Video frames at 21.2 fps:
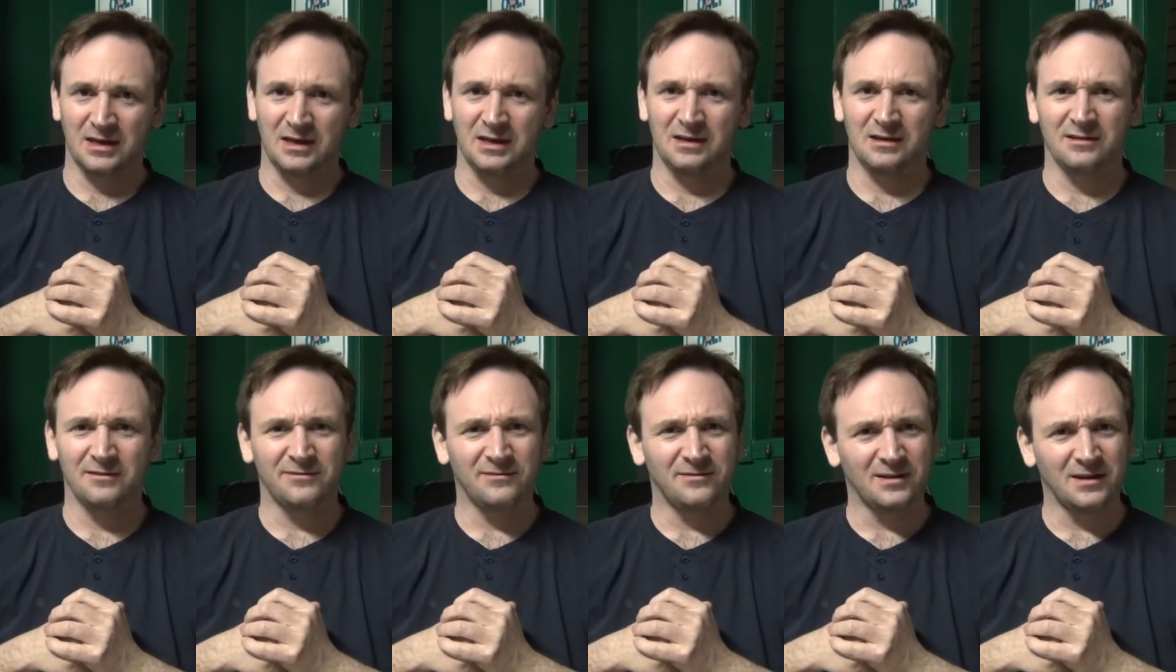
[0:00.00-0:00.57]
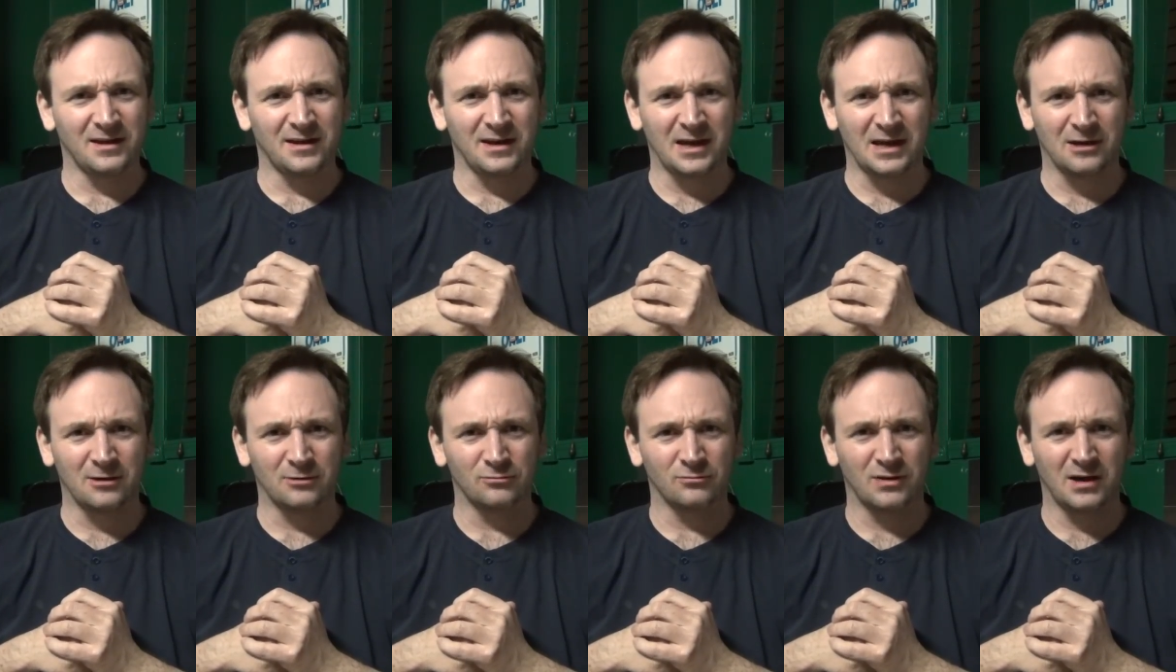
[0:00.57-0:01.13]
if not
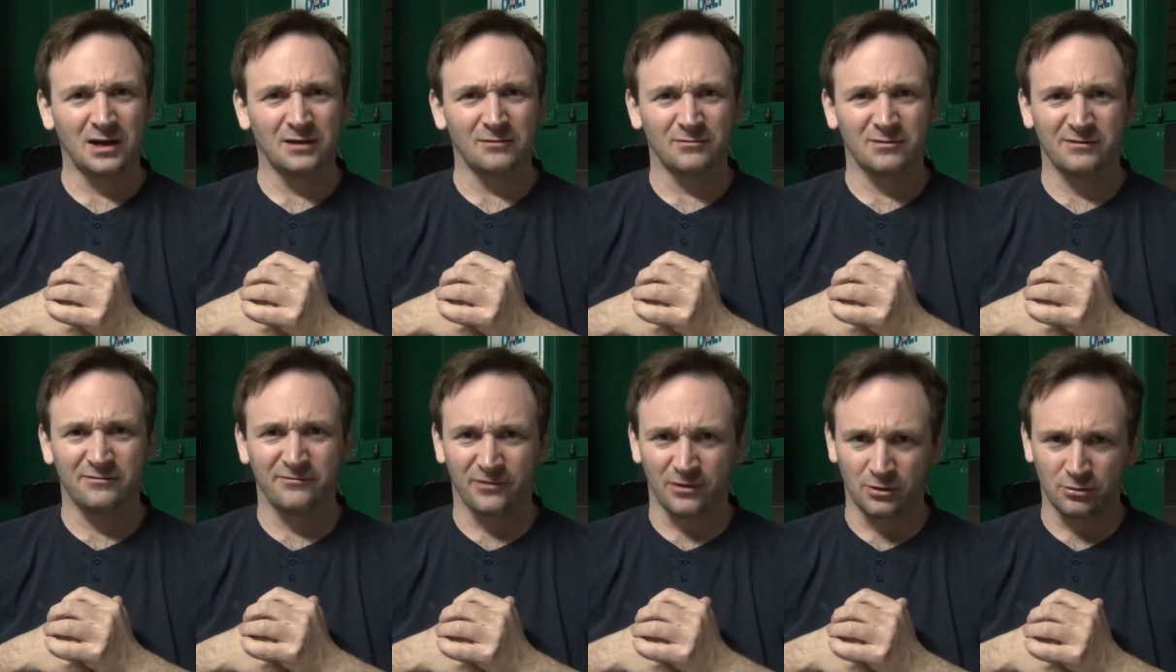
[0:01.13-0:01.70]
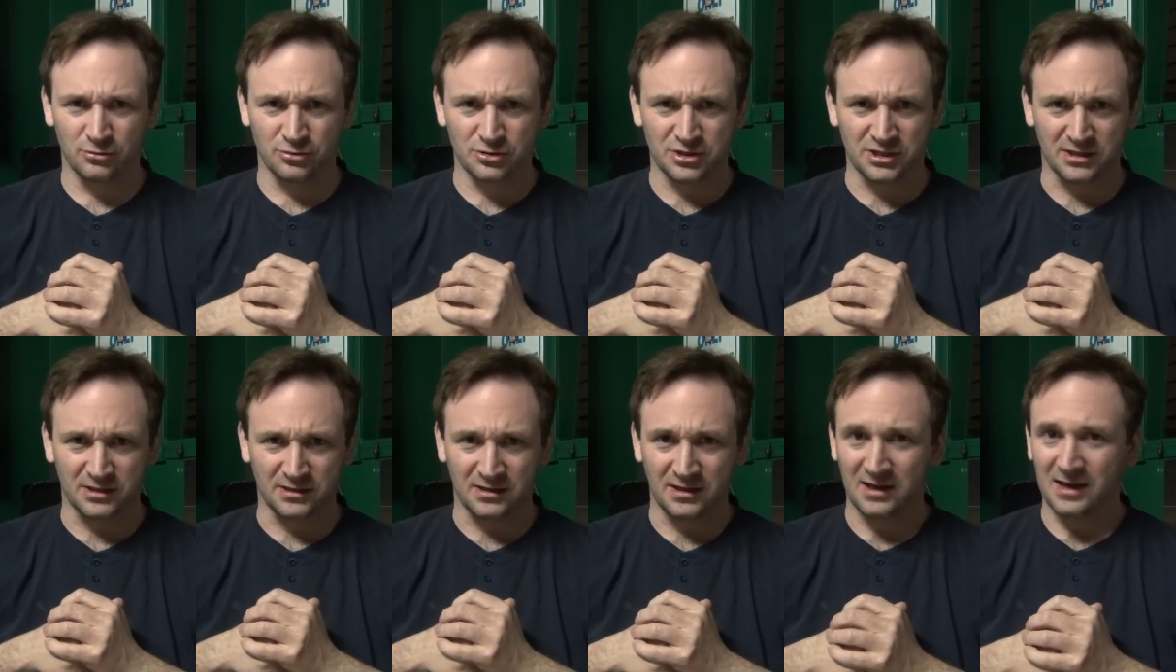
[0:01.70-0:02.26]
outright
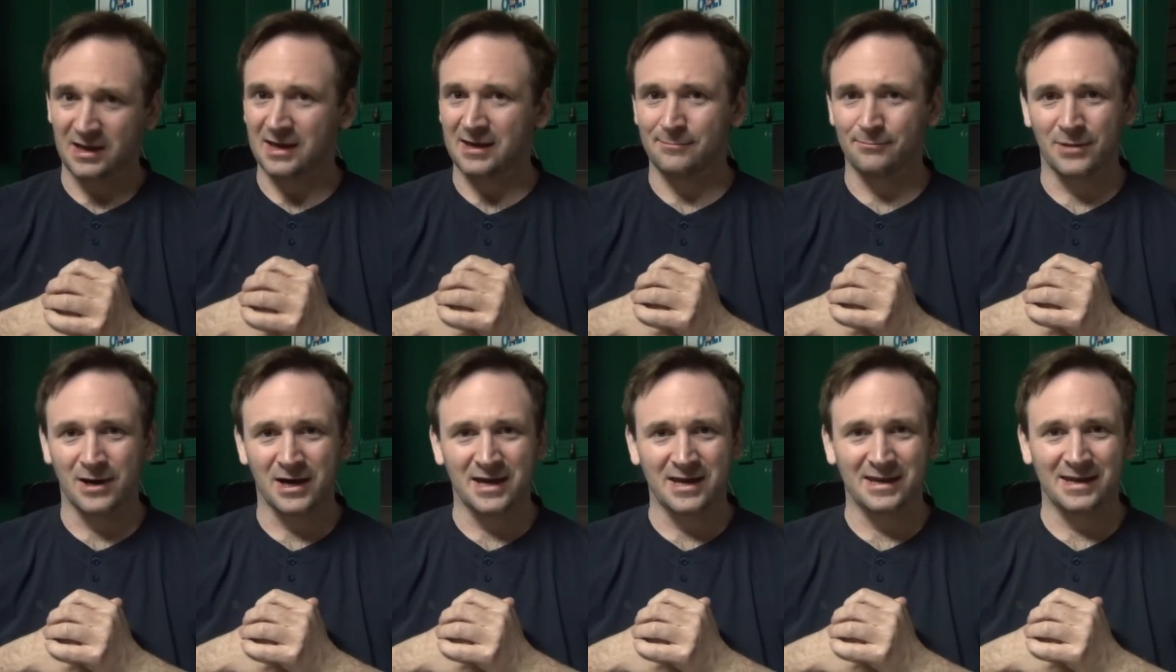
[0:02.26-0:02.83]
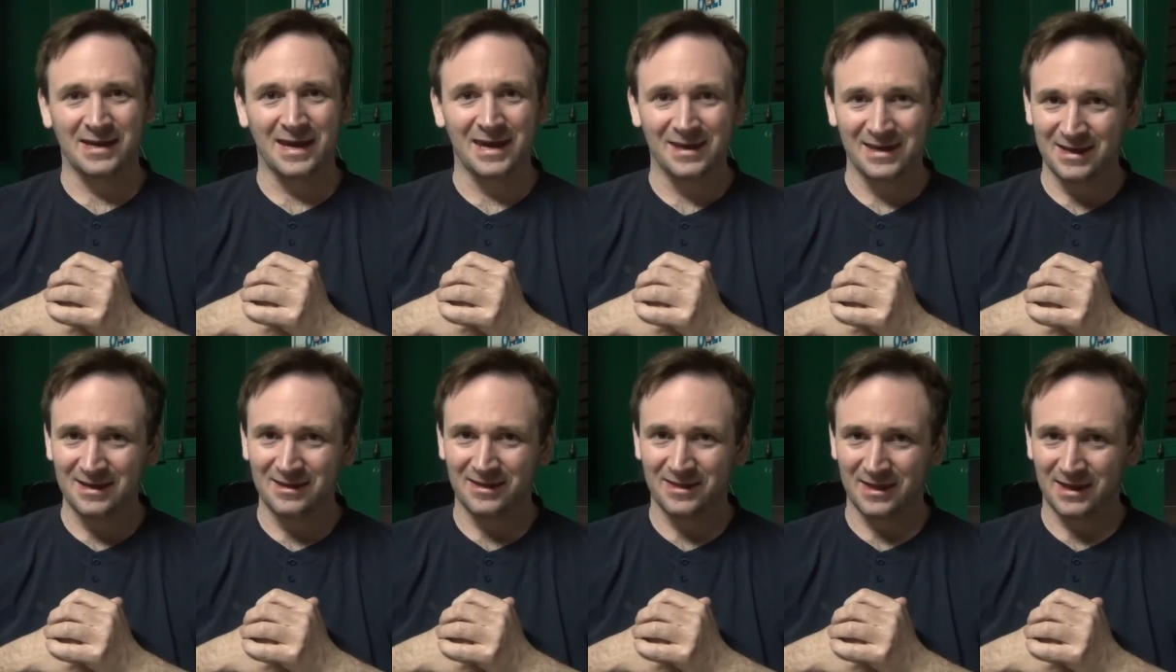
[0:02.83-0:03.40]
revulsion, at buying
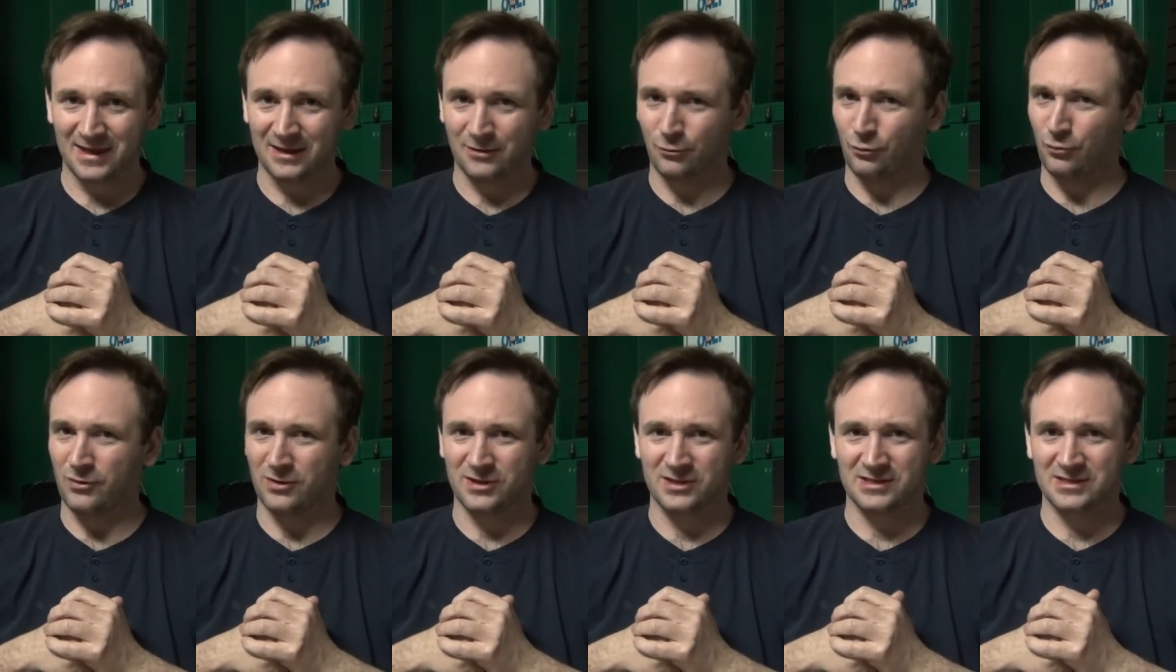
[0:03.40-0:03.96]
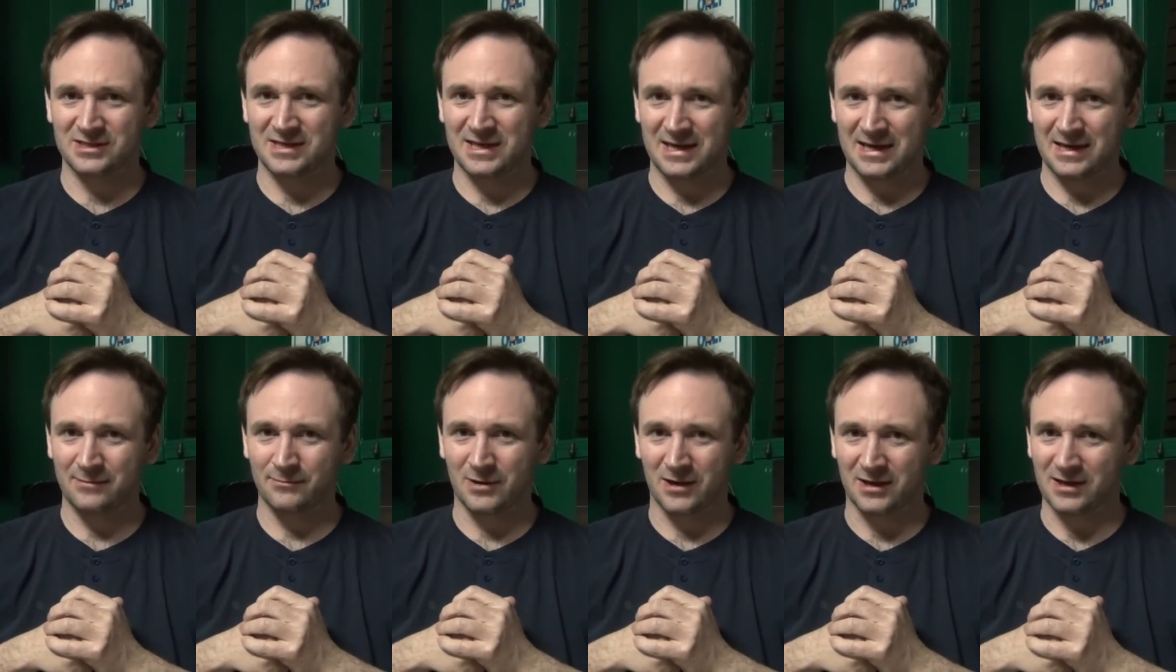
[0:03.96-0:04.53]
anything with his
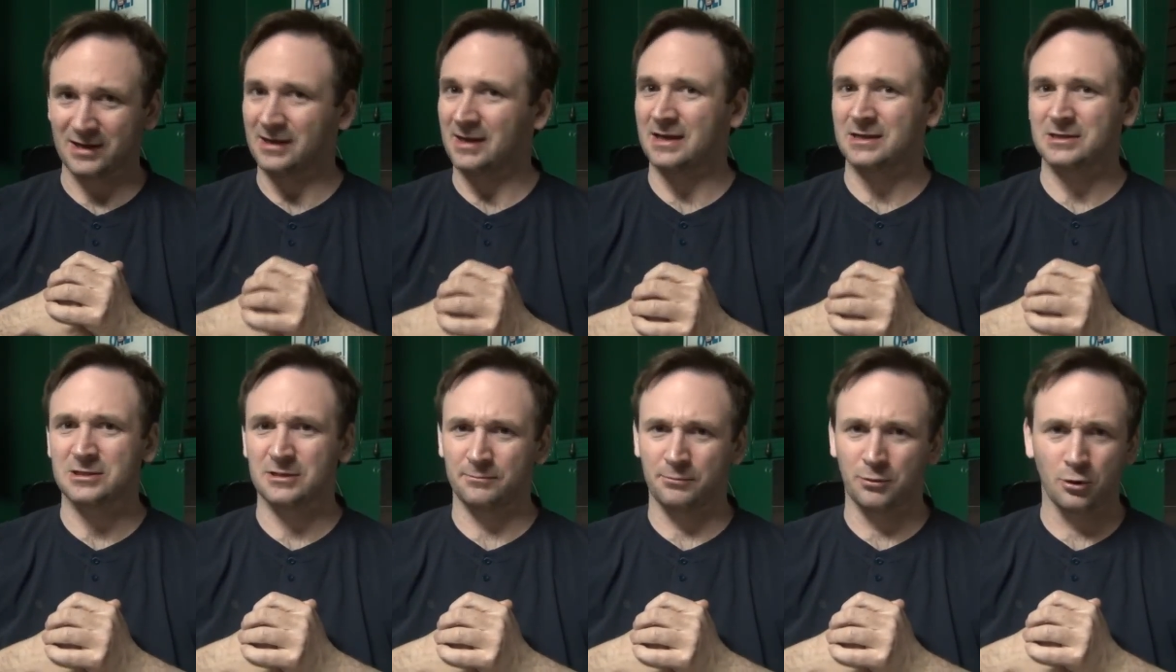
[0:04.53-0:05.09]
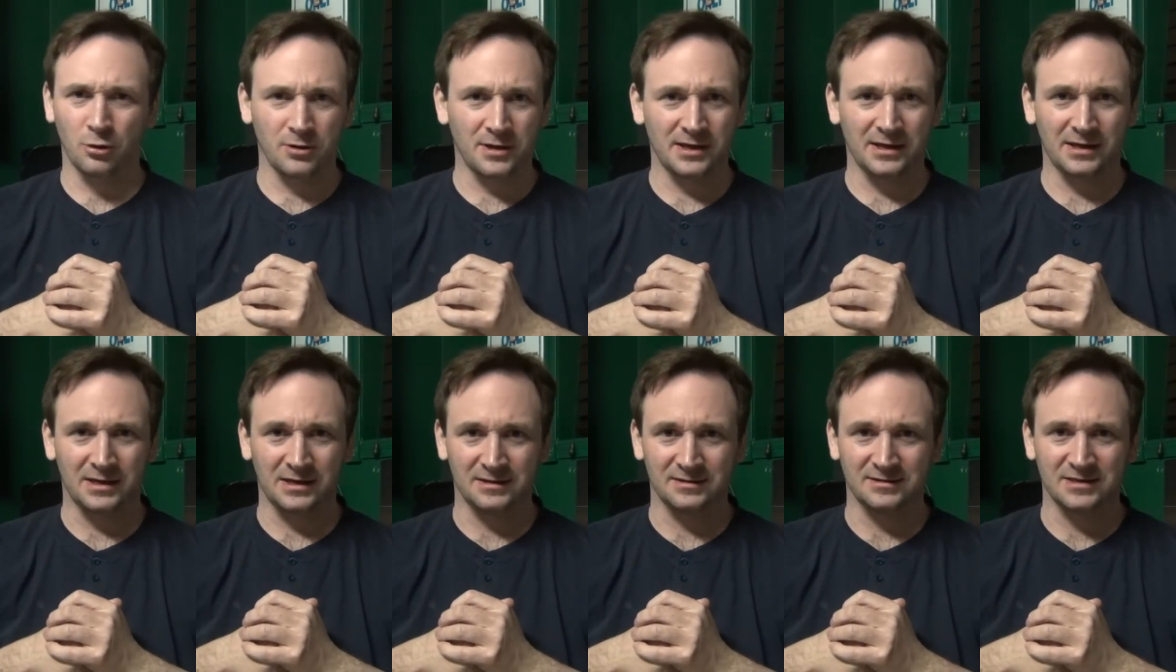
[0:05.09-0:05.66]
name on it and
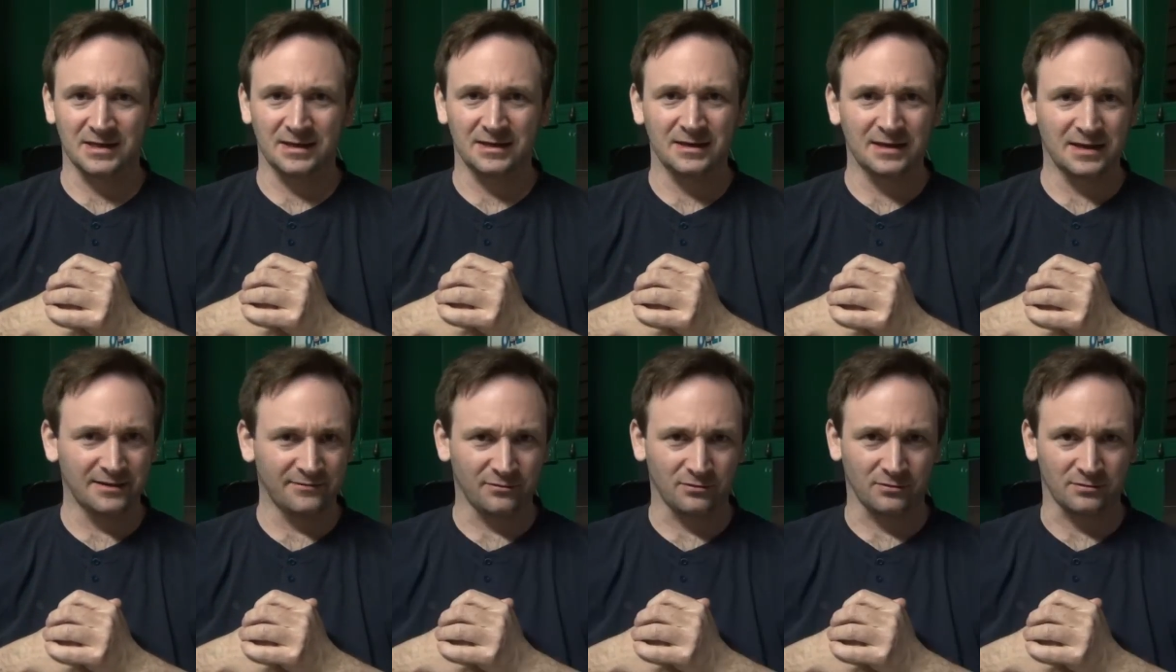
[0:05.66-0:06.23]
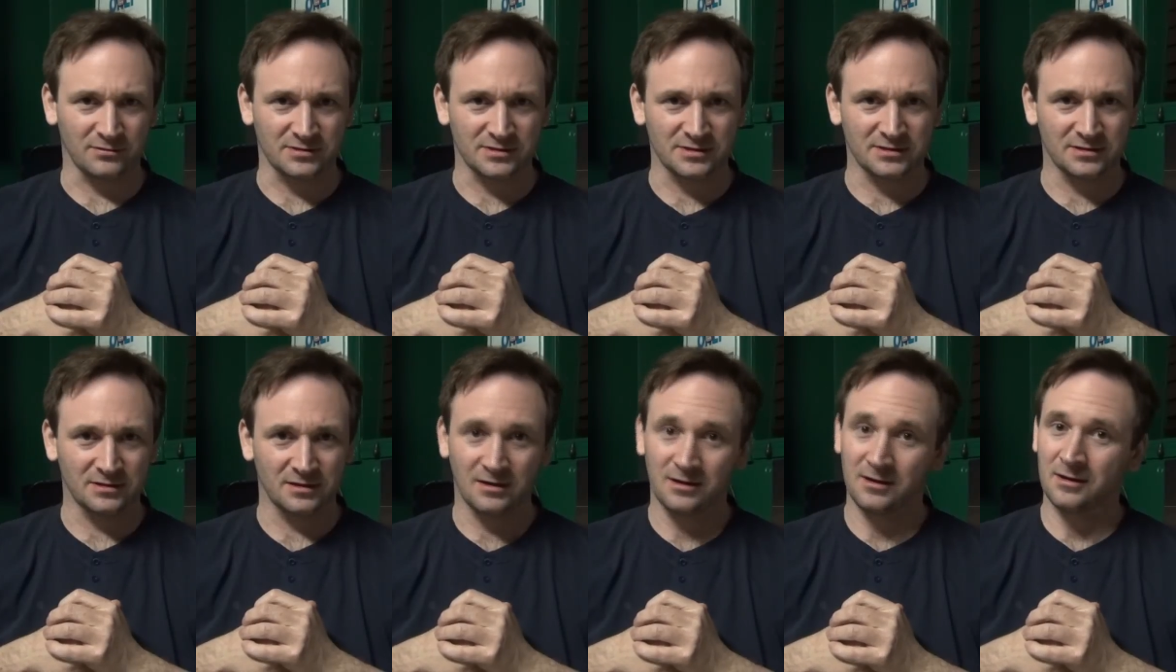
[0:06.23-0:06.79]
supporting his
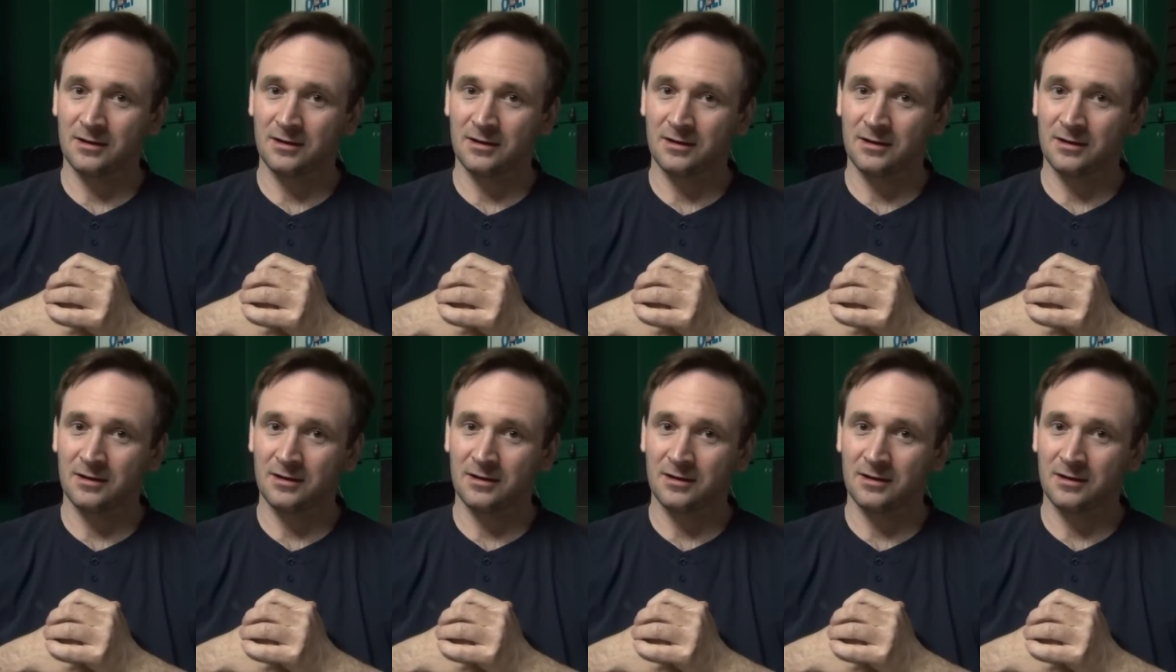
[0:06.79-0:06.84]
endeavors.